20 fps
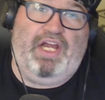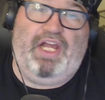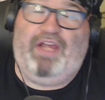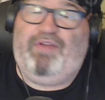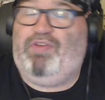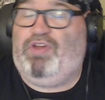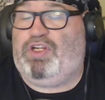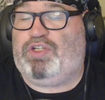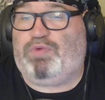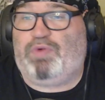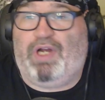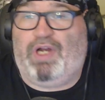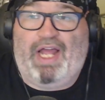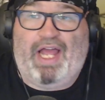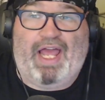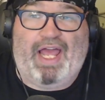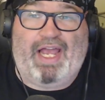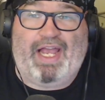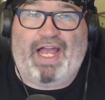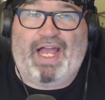If you just want to
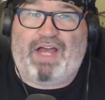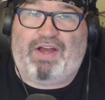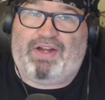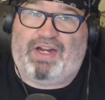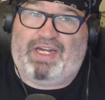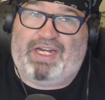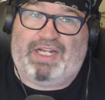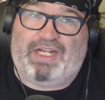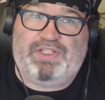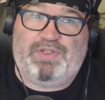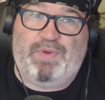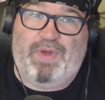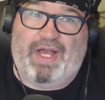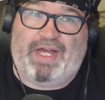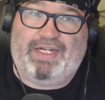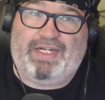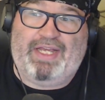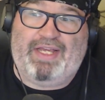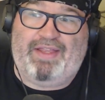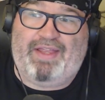hang out and not do
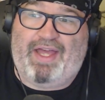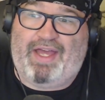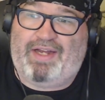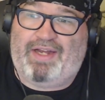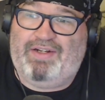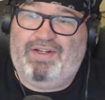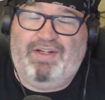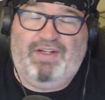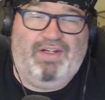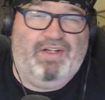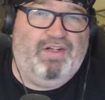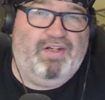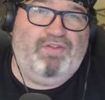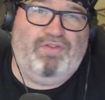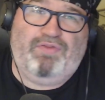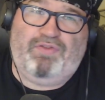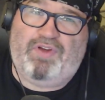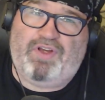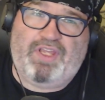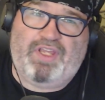any of that,
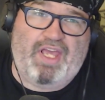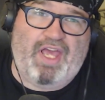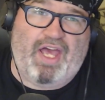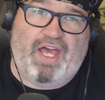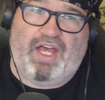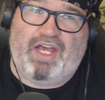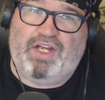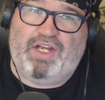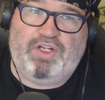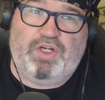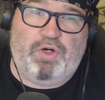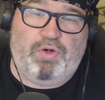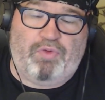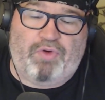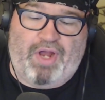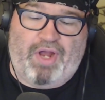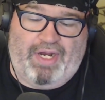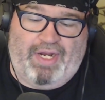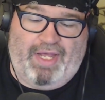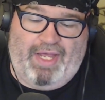fuck yeah, go
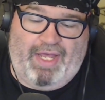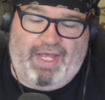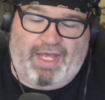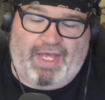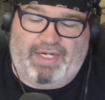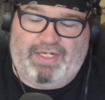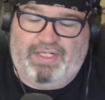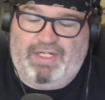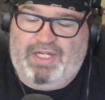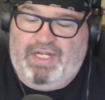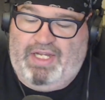right ahead.